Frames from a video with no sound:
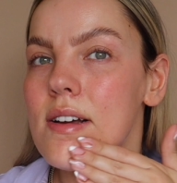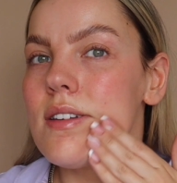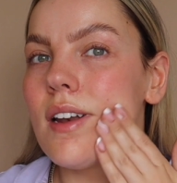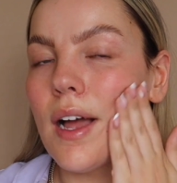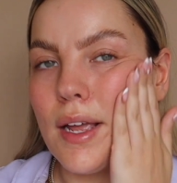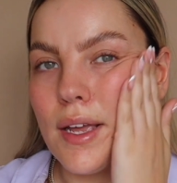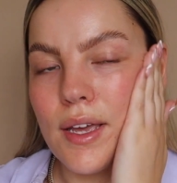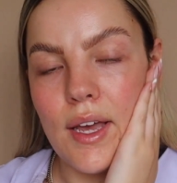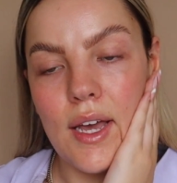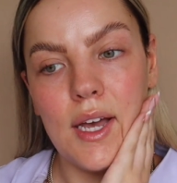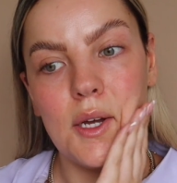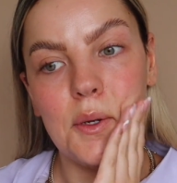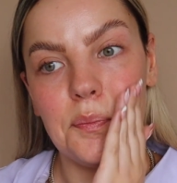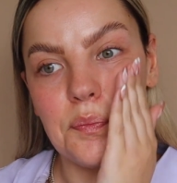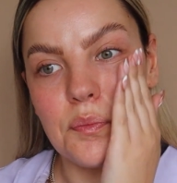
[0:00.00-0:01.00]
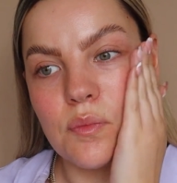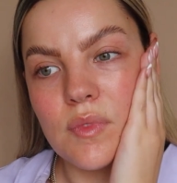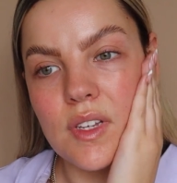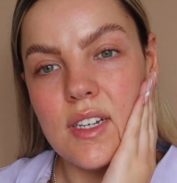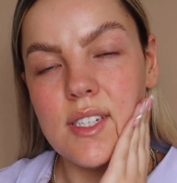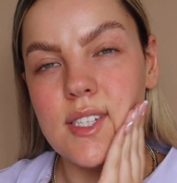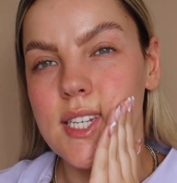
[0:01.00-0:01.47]
like
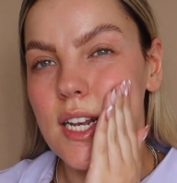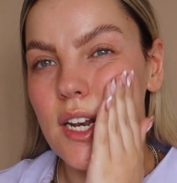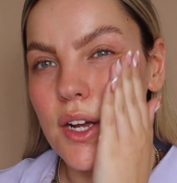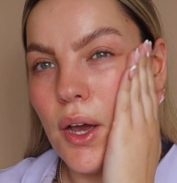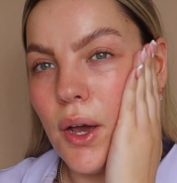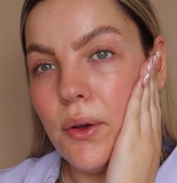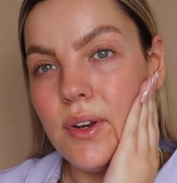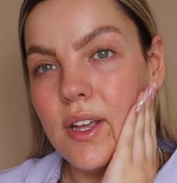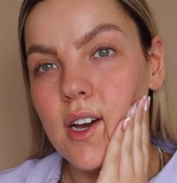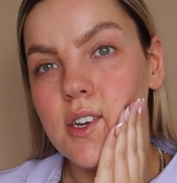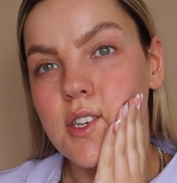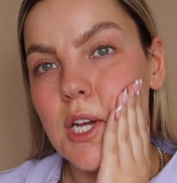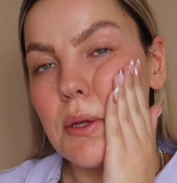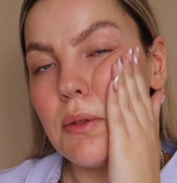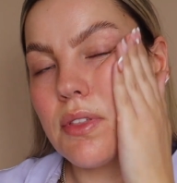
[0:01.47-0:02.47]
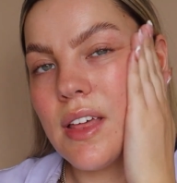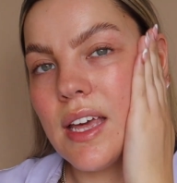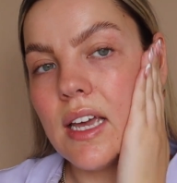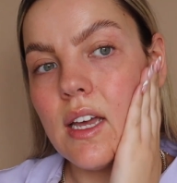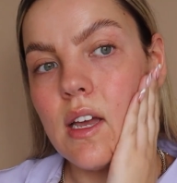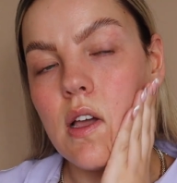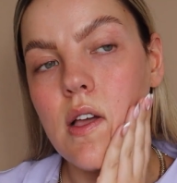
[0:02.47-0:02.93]
silicone-y, I don't
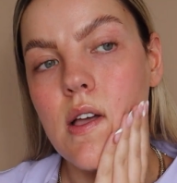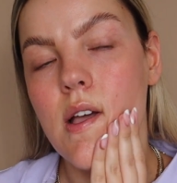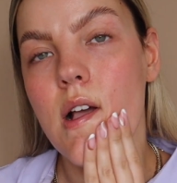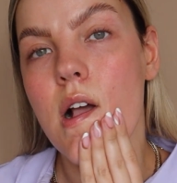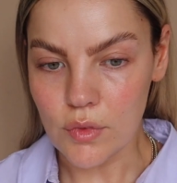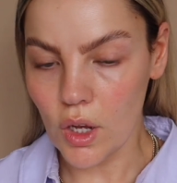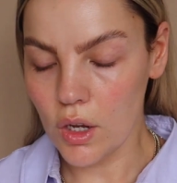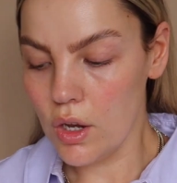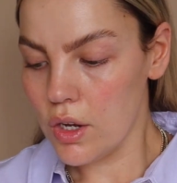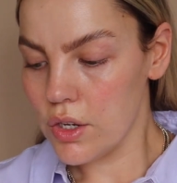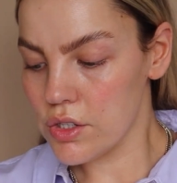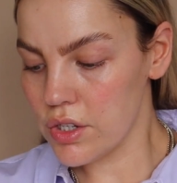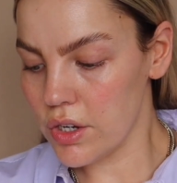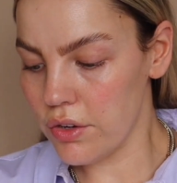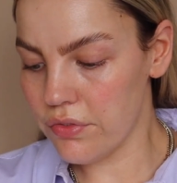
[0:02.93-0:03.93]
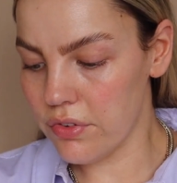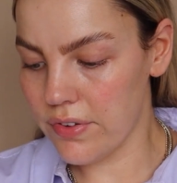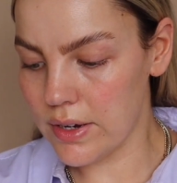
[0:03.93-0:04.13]
think. So for